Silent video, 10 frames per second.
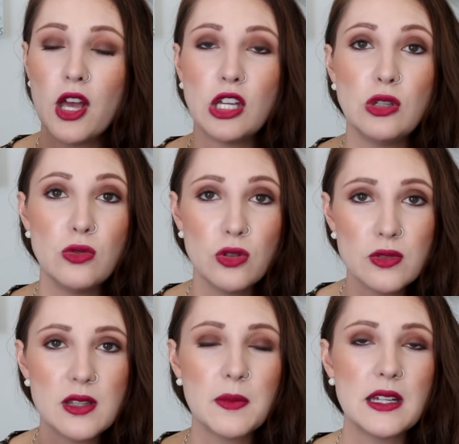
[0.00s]
you
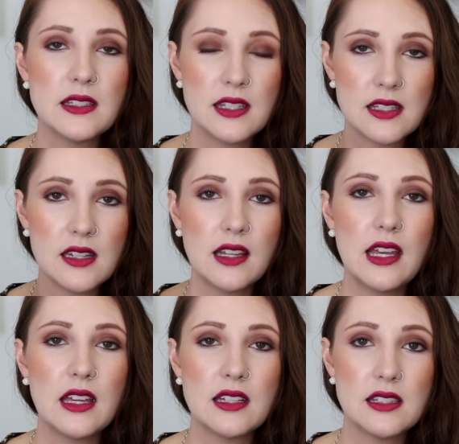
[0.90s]
use them consistently
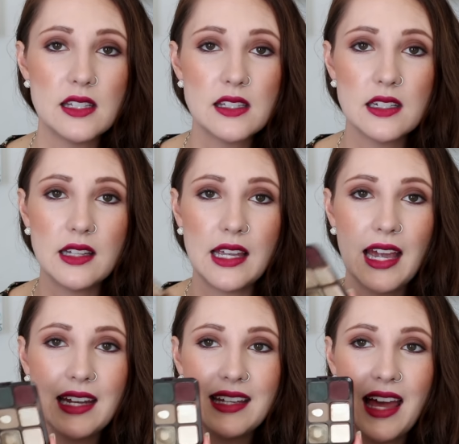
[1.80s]
consistently
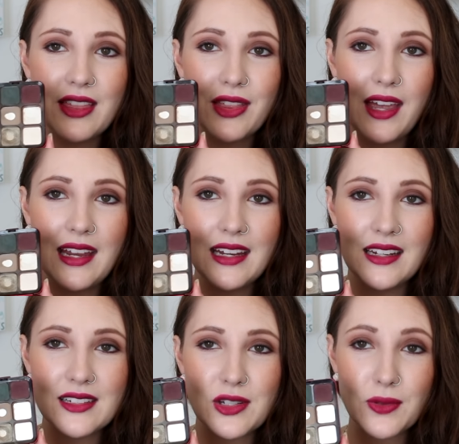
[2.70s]
and yet
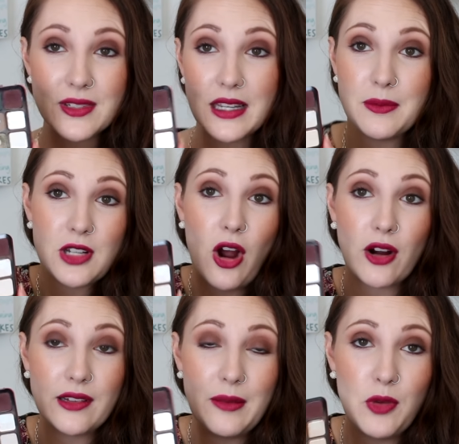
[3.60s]
they don't seem to
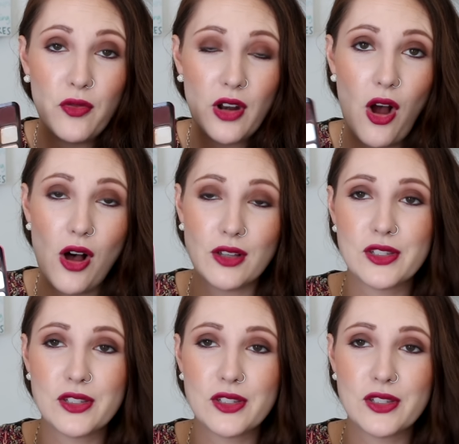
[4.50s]
hardly move at all.